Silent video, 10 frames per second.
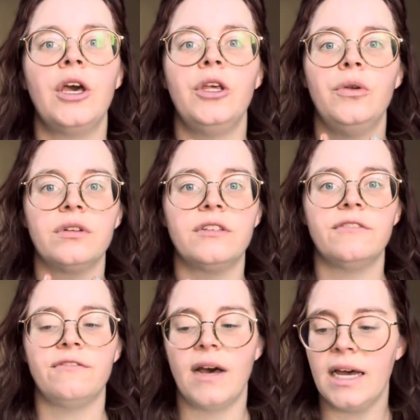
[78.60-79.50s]
your
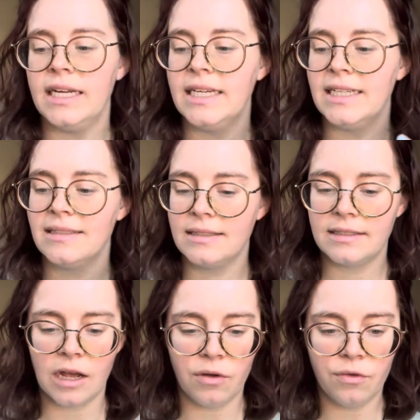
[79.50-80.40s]
divine
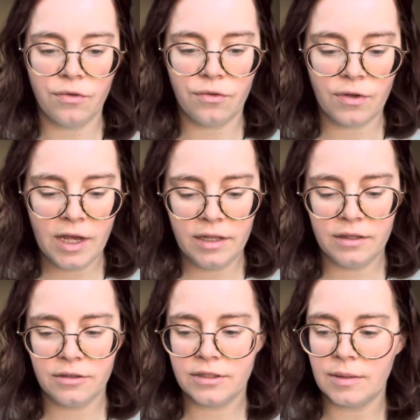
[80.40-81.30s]
self.
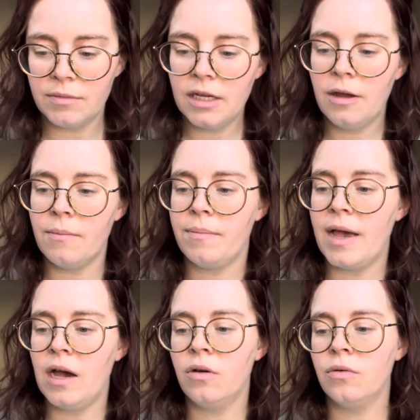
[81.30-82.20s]
There's something
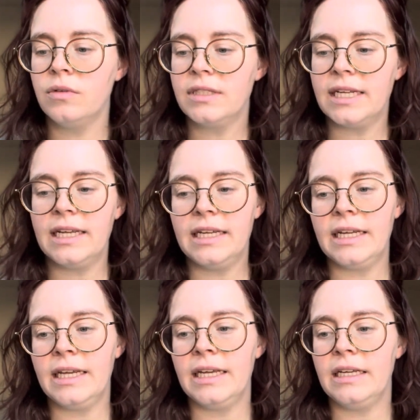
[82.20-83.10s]
about
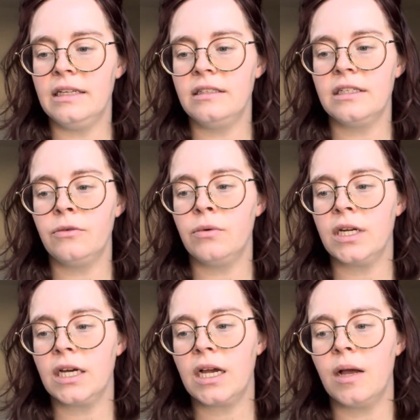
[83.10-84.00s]
taking it easy when
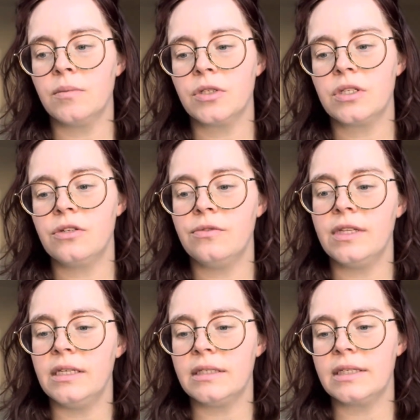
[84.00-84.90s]
it comes to
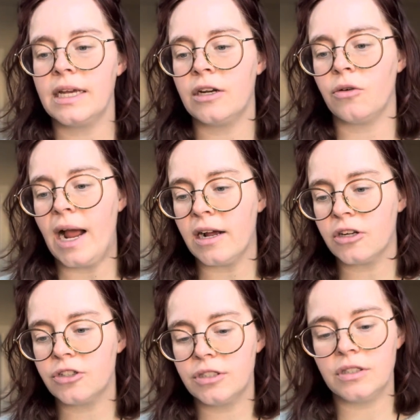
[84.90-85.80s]
these
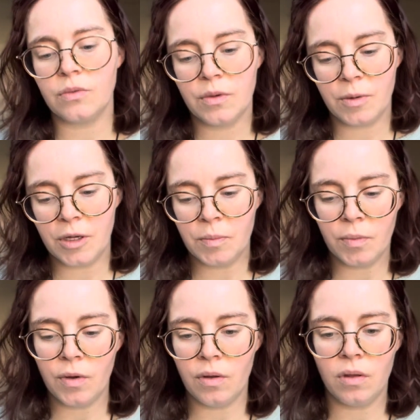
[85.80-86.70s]
interactions with
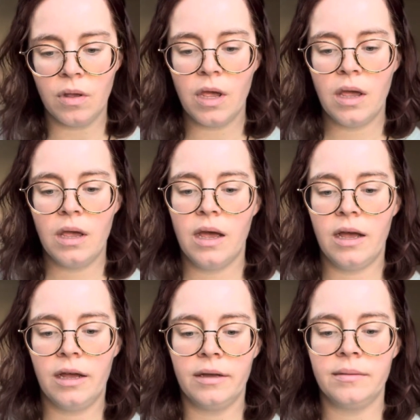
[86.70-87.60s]
people.
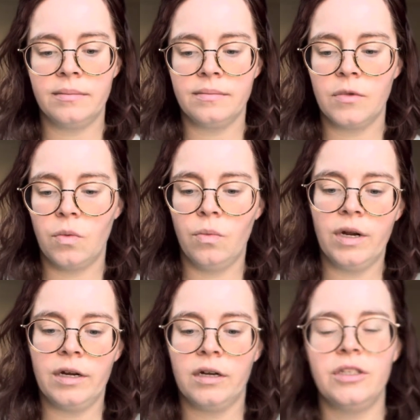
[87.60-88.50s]

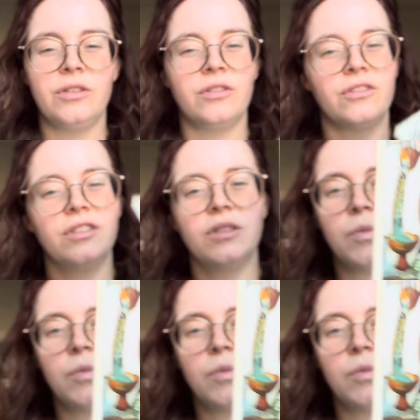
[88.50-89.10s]
Where you're just